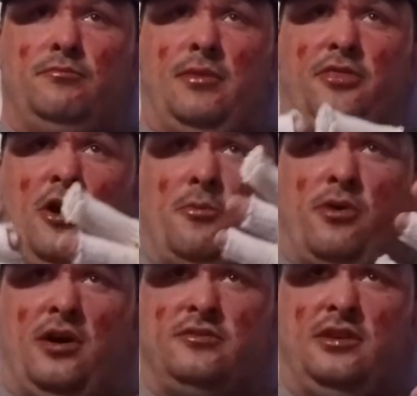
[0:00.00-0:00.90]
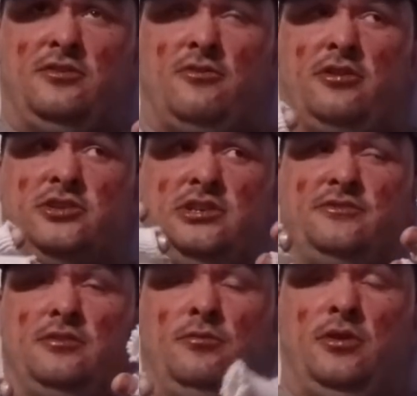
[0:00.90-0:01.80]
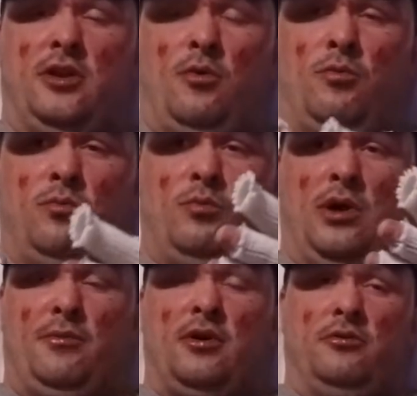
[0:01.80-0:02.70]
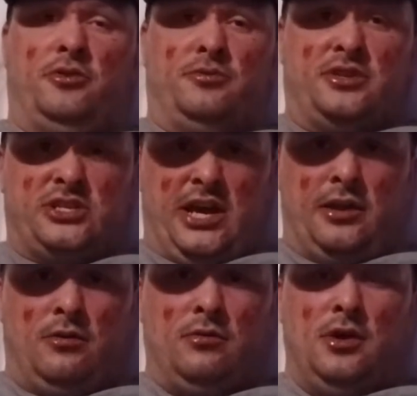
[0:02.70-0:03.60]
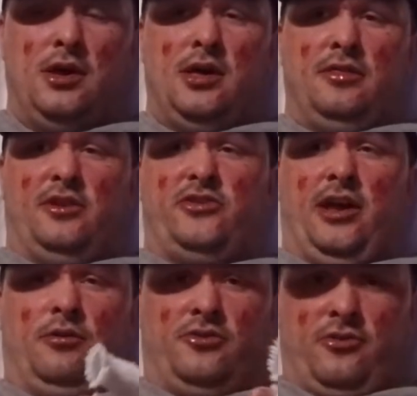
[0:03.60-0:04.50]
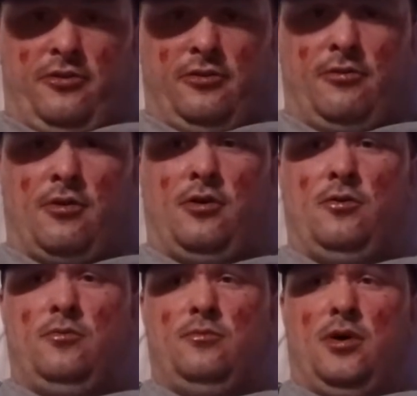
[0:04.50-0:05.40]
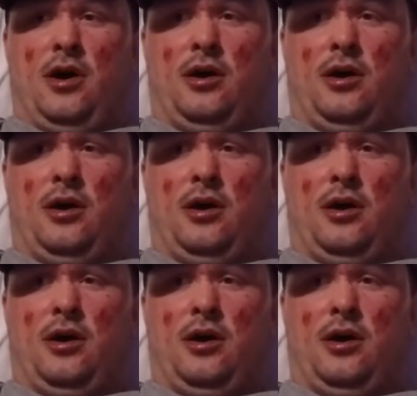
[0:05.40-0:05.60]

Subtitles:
my thought process started shifting. What am I going to do with the channel? The channel is starting to grow.